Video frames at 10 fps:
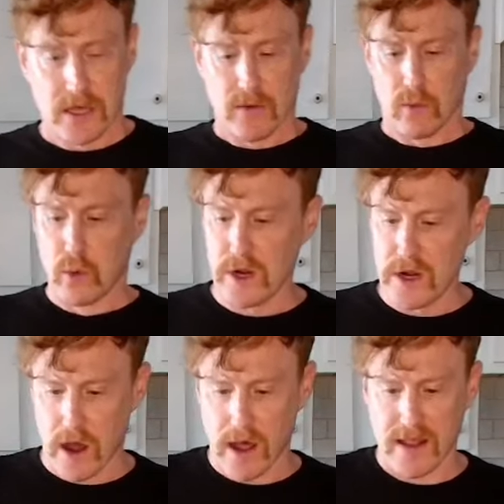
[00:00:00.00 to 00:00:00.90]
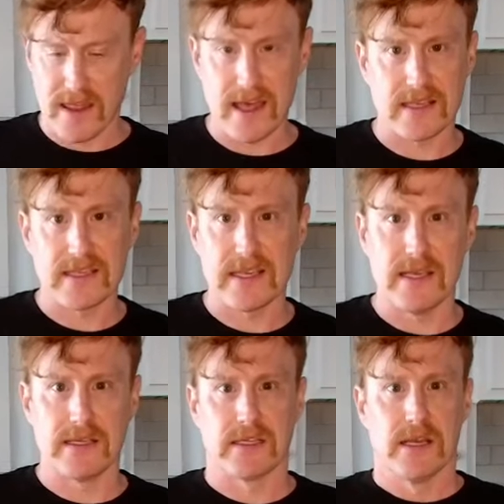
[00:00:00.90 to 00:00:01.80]
wood on this
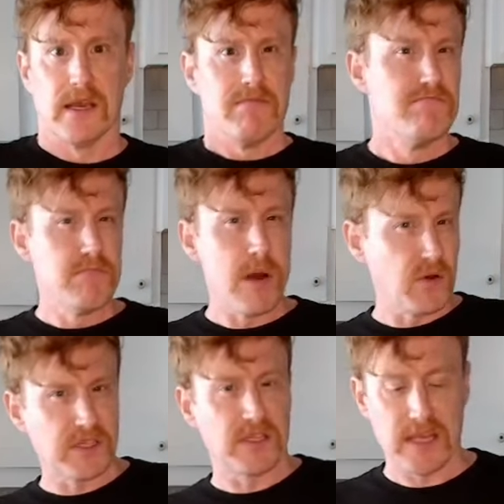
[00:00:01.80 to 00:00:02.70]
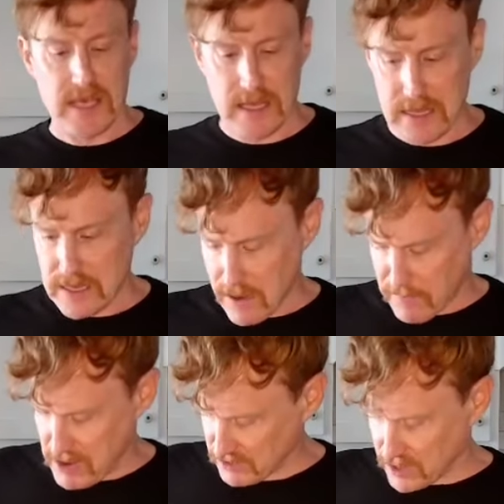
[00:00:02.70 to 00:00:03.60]
is mostly
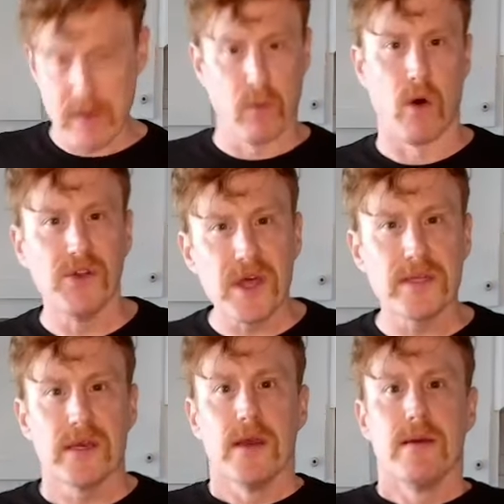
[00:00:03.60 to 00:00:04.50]
appears to be walnut,